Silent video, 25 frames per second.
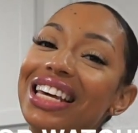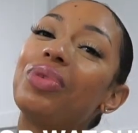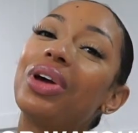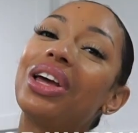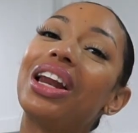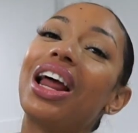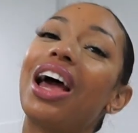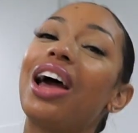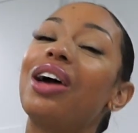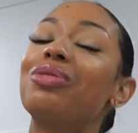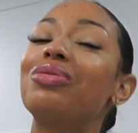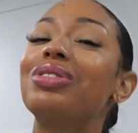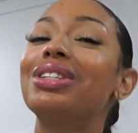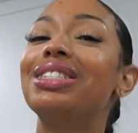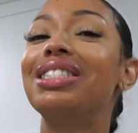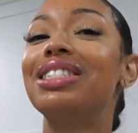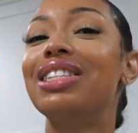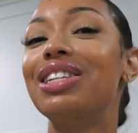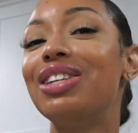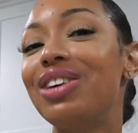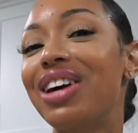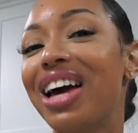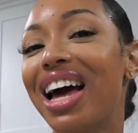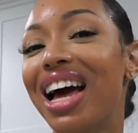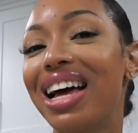And I will see
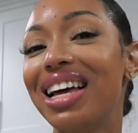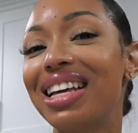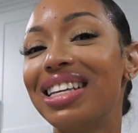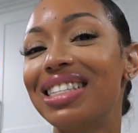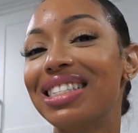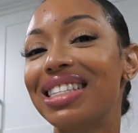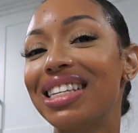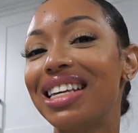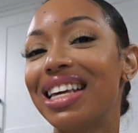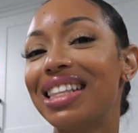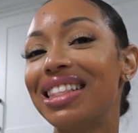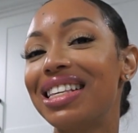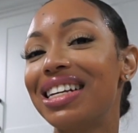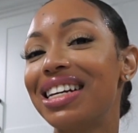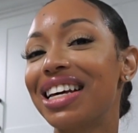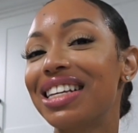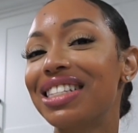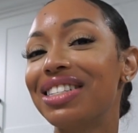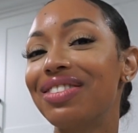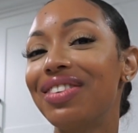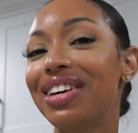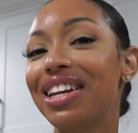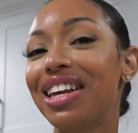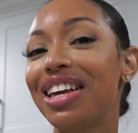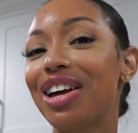you guys in the
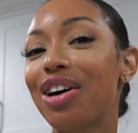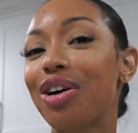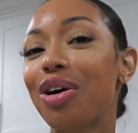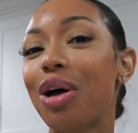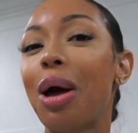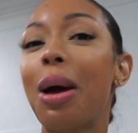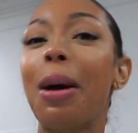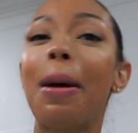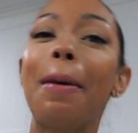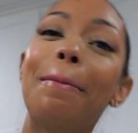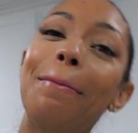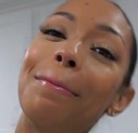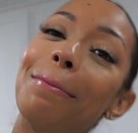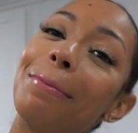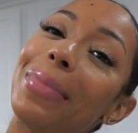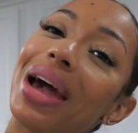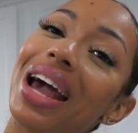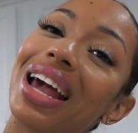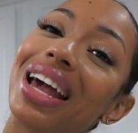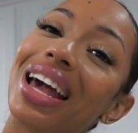next video. Bye